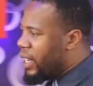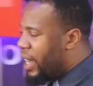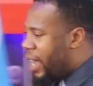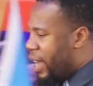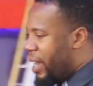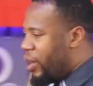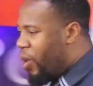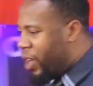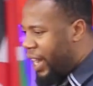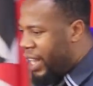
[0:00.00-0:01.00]
uh,
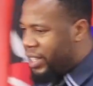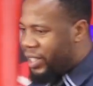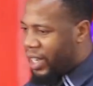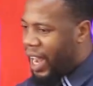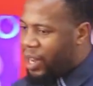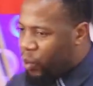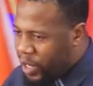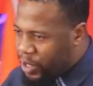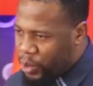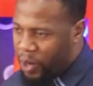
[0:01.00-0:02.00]
knowledge and
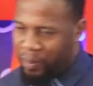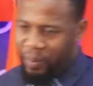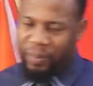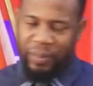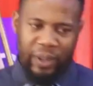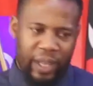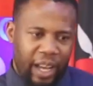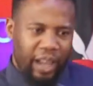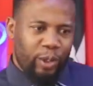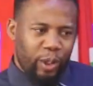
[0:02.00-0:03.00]
wisdom
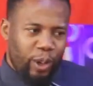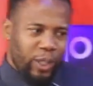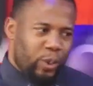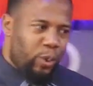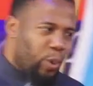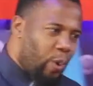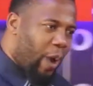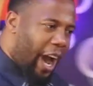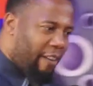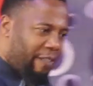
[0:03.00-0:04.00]
to those who
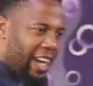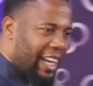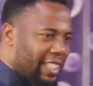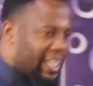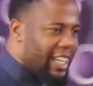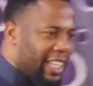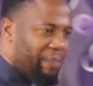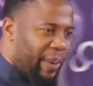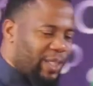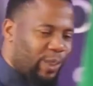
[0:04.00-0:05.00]
have understanding.
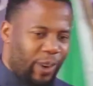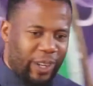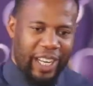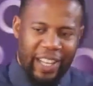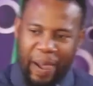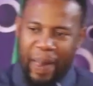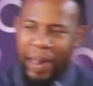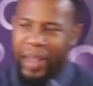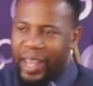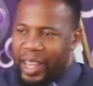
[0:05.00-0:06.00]
Praise God. Amen.